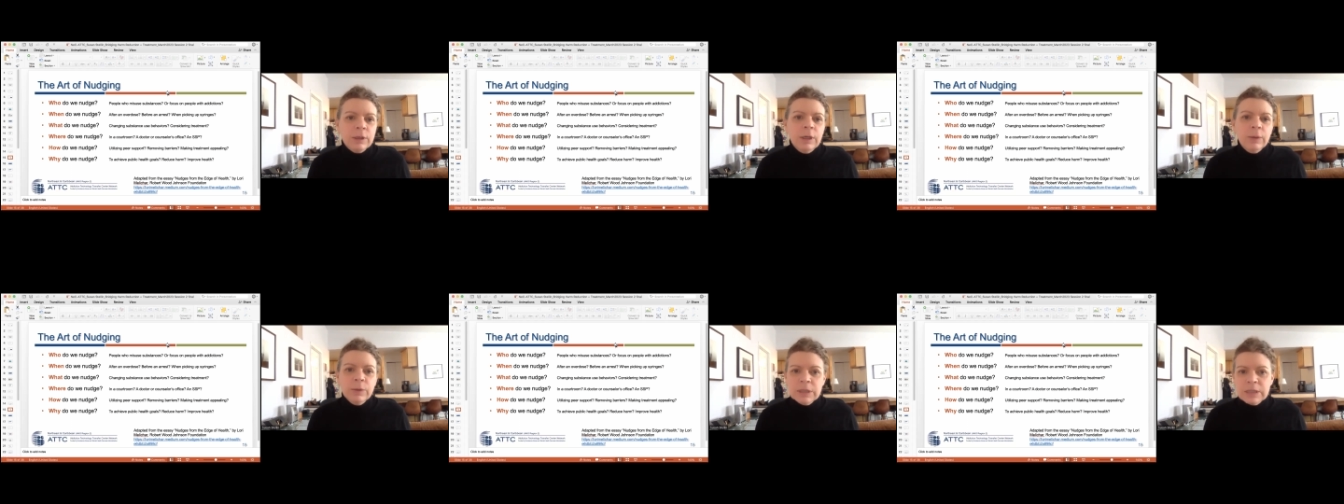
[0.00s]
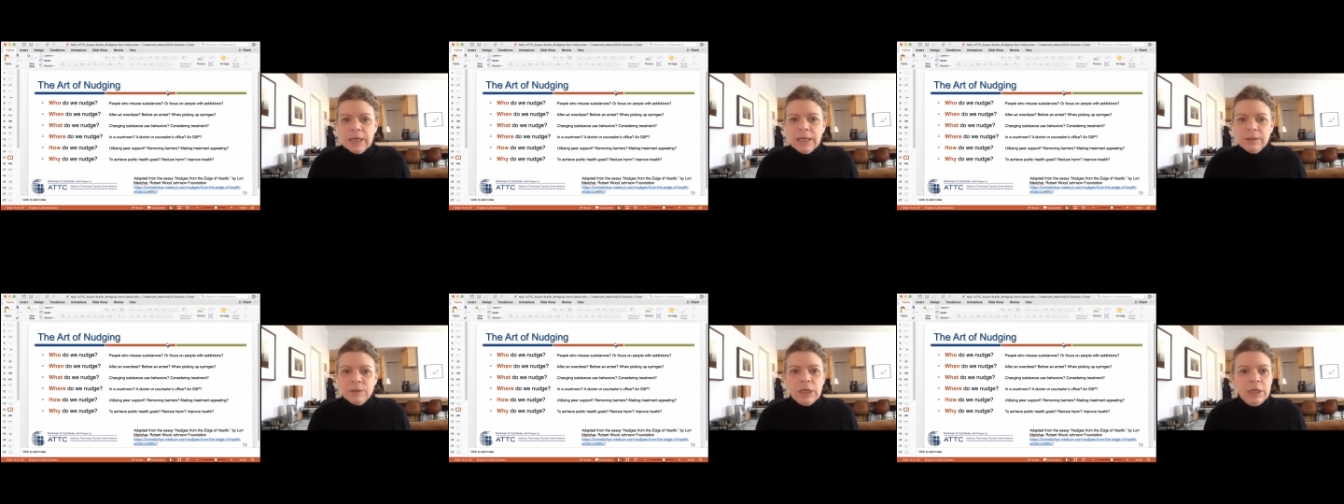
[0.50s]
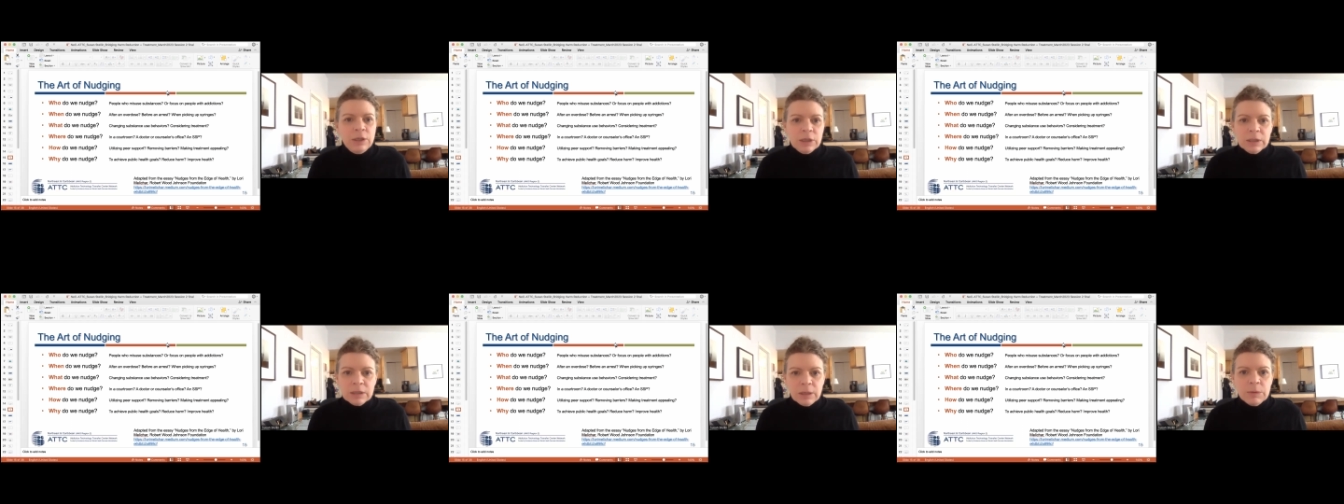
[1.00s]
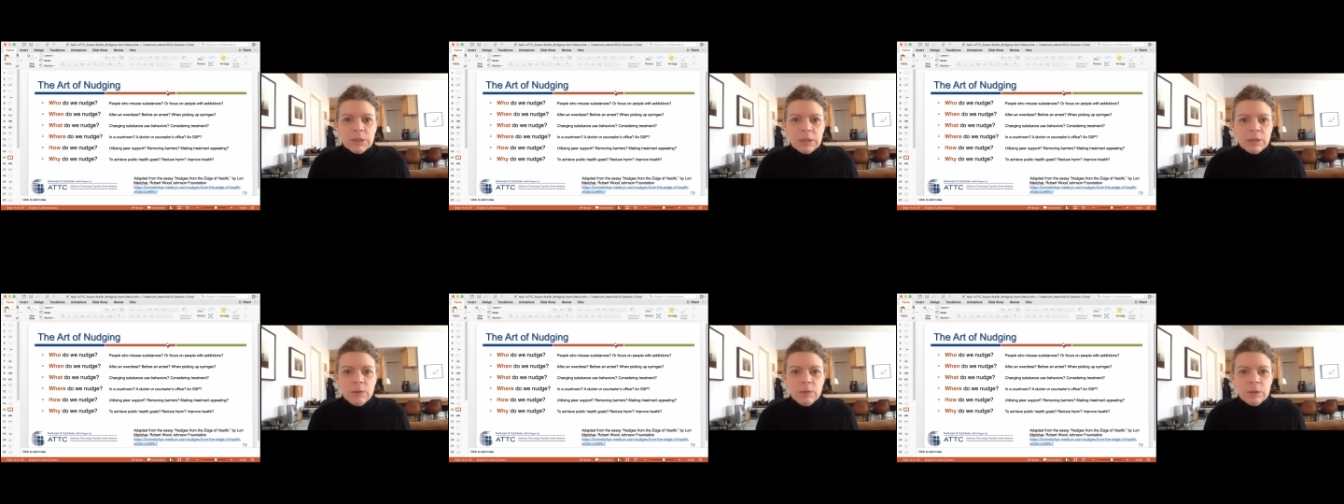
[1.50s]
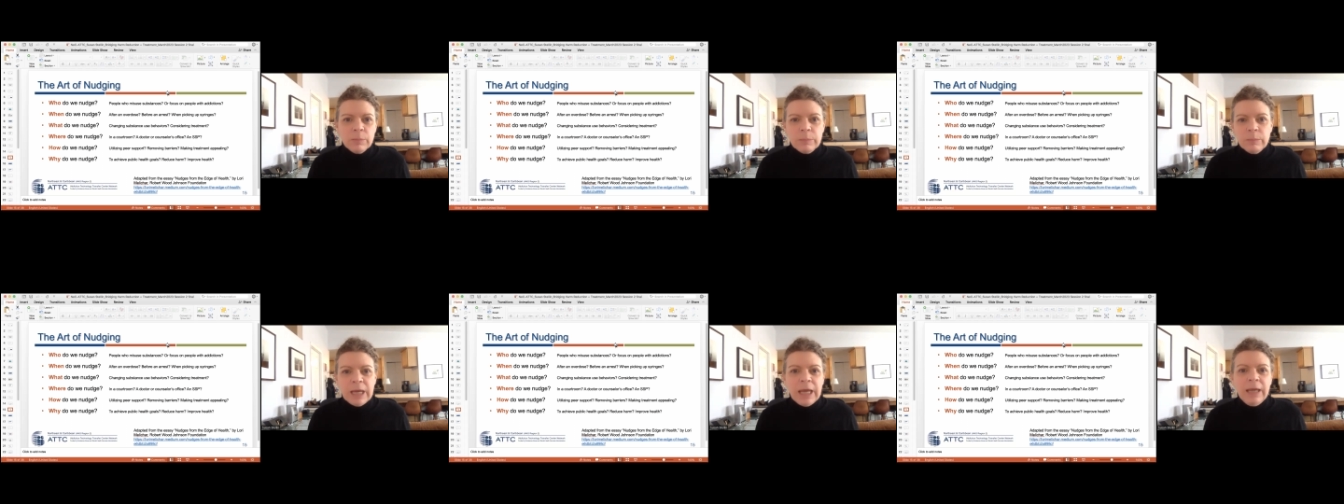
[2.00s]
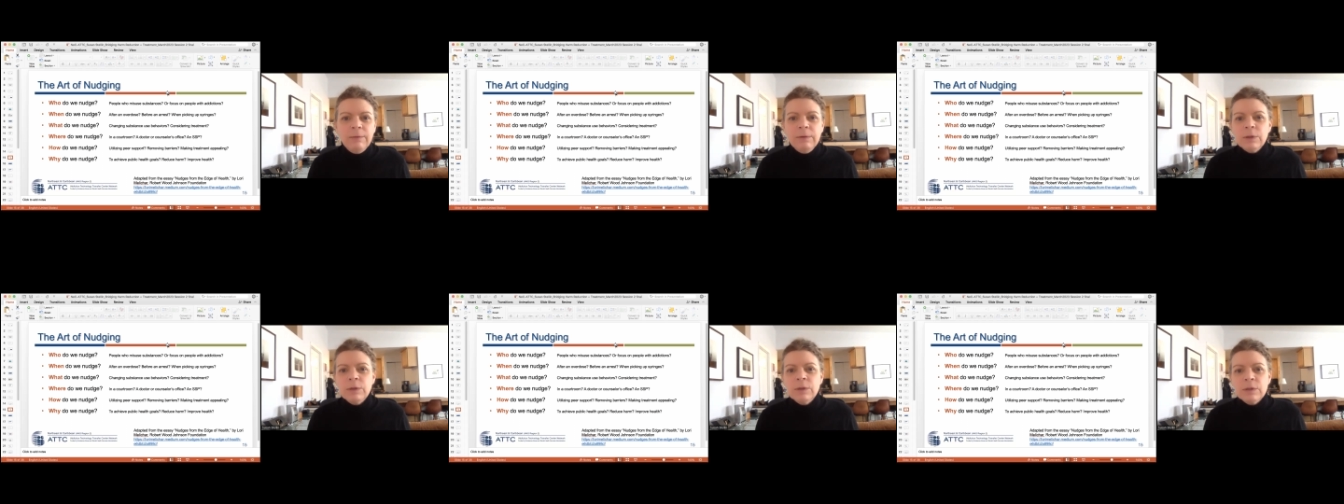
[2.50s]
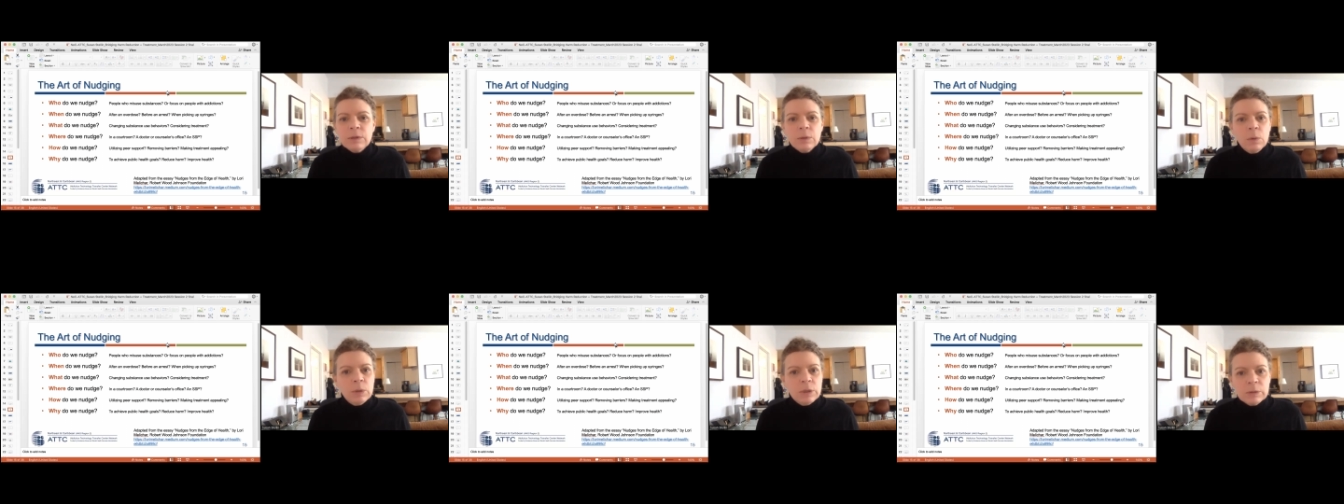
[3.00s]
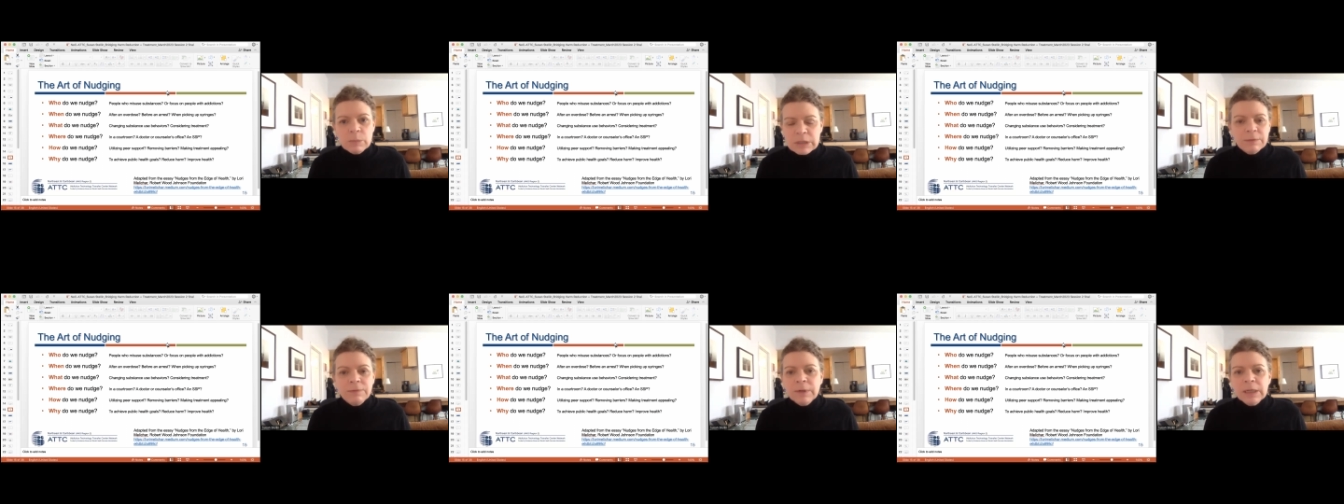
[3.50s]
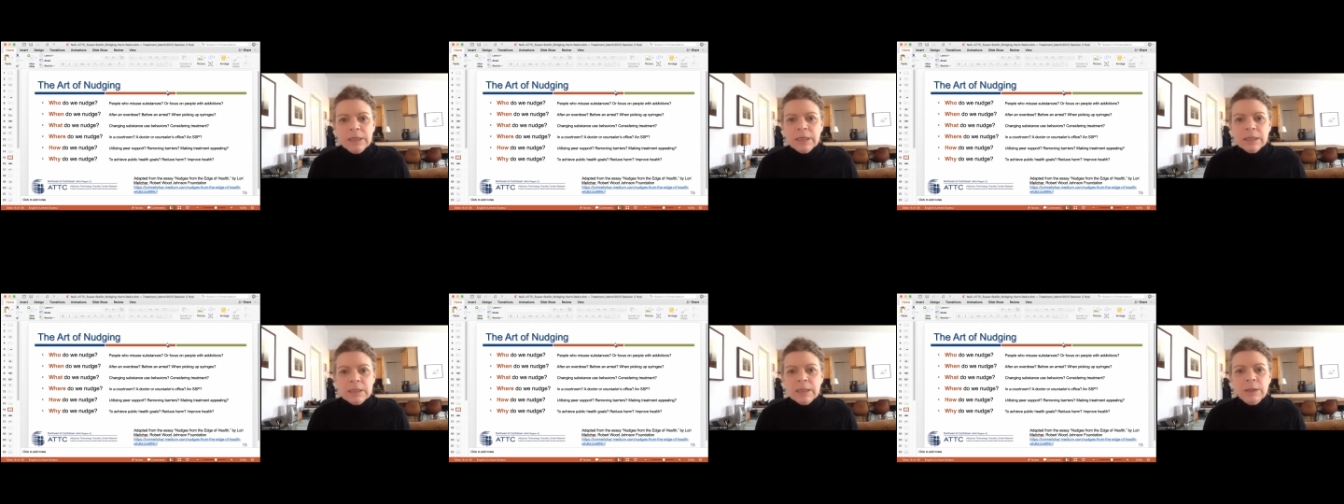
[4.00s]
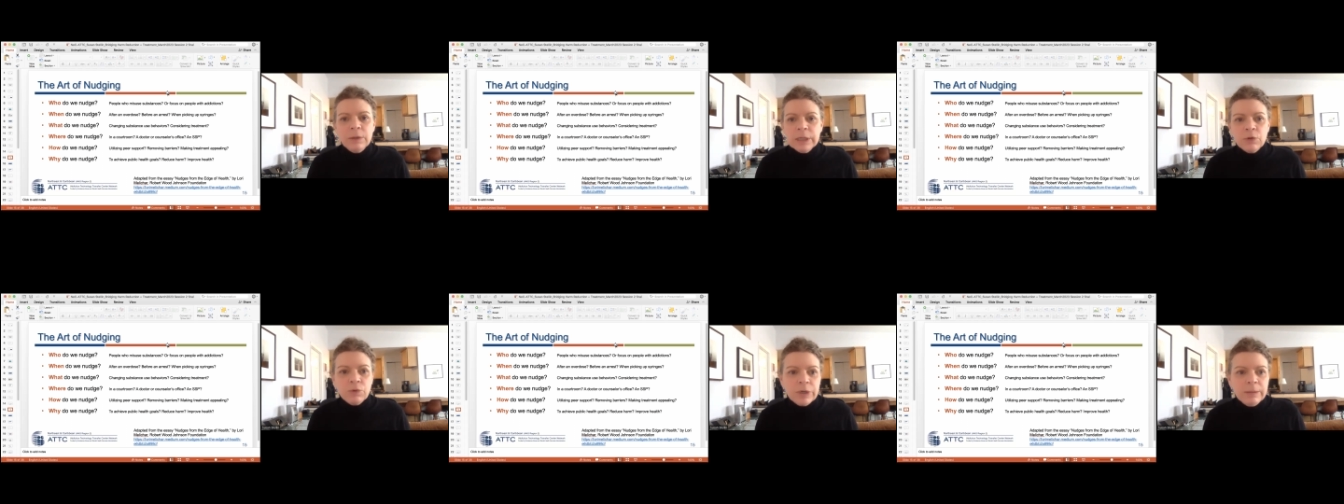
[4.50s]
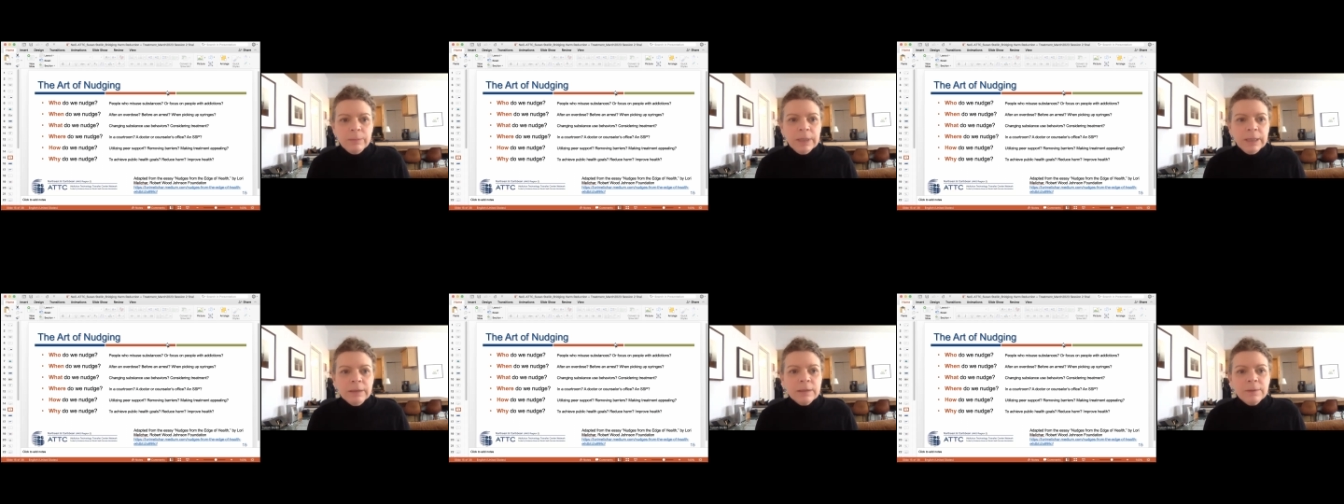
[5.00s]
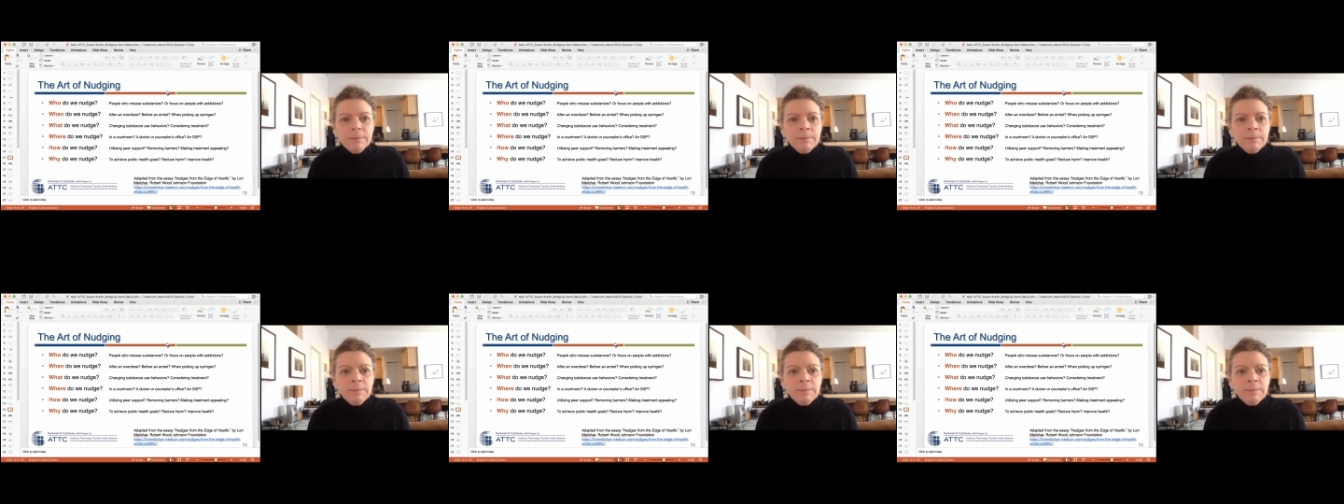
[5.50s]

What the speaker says: Is that changing substance use behaviors, or specifically considering treatment?